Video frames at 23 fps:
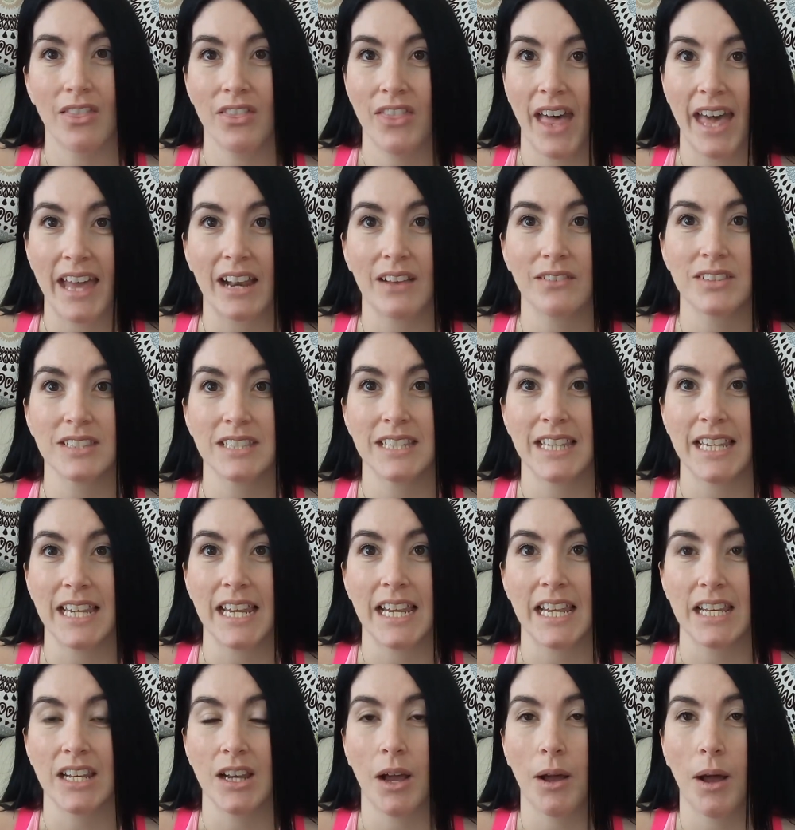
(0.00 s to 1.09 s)
that I've
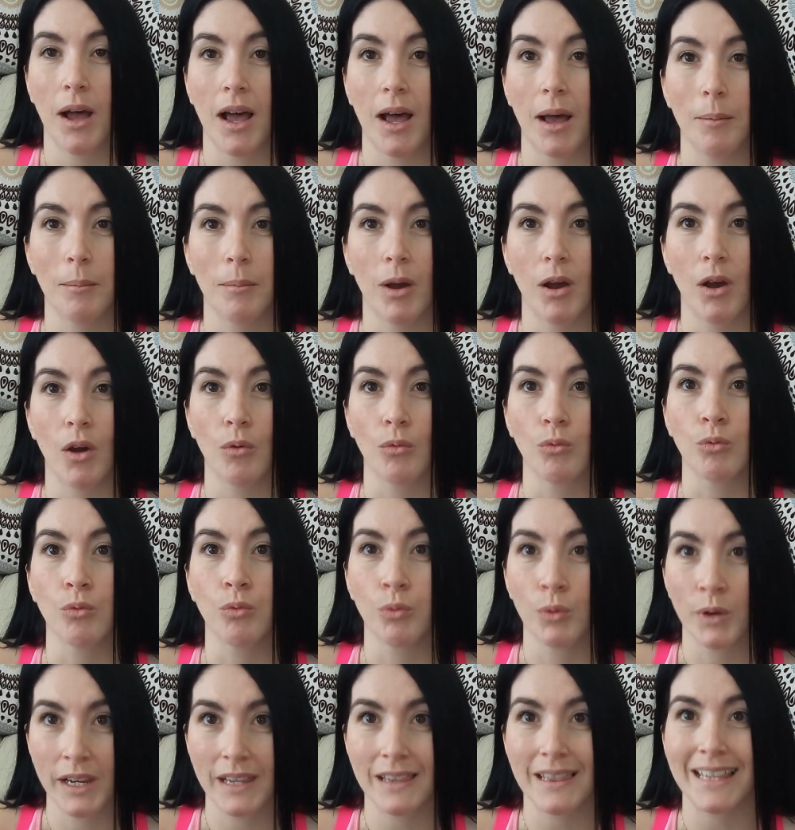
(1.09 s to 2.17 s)
seen a
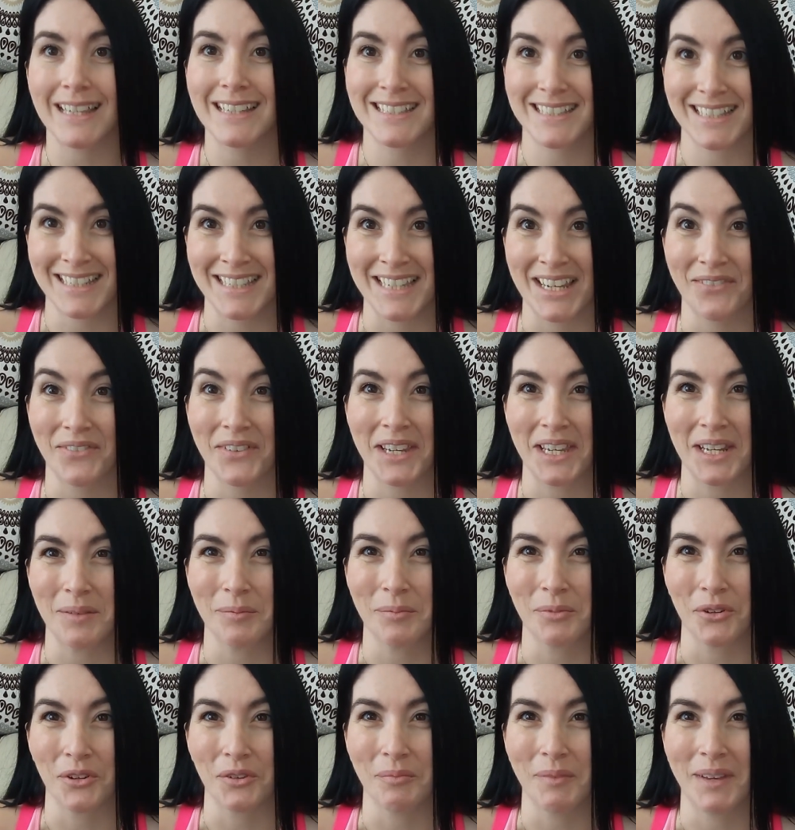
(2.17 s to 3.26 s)
really significant
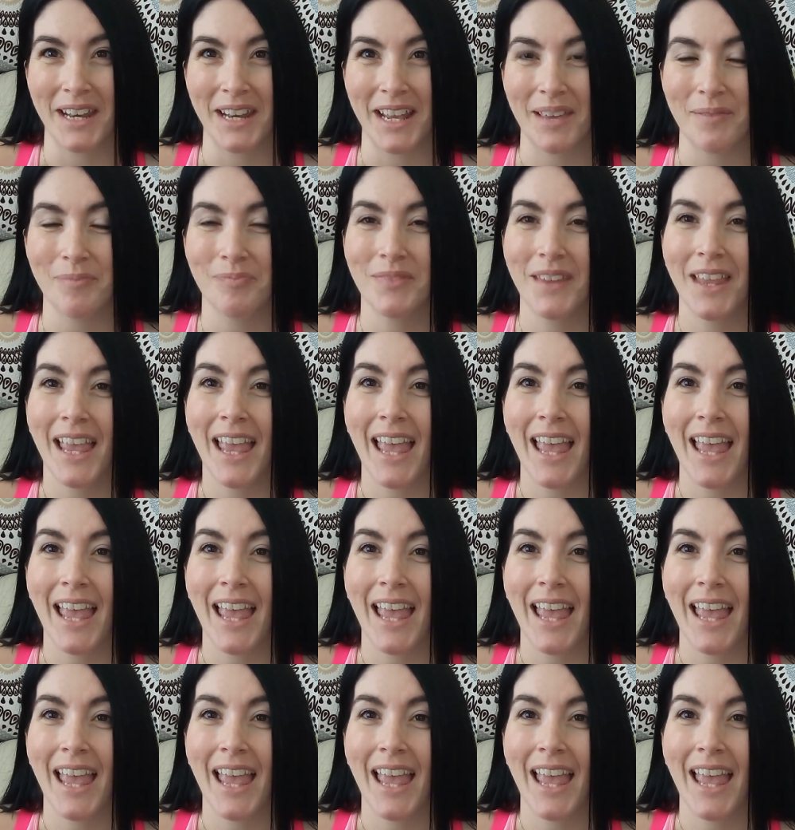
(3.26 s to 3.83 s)
improvement in.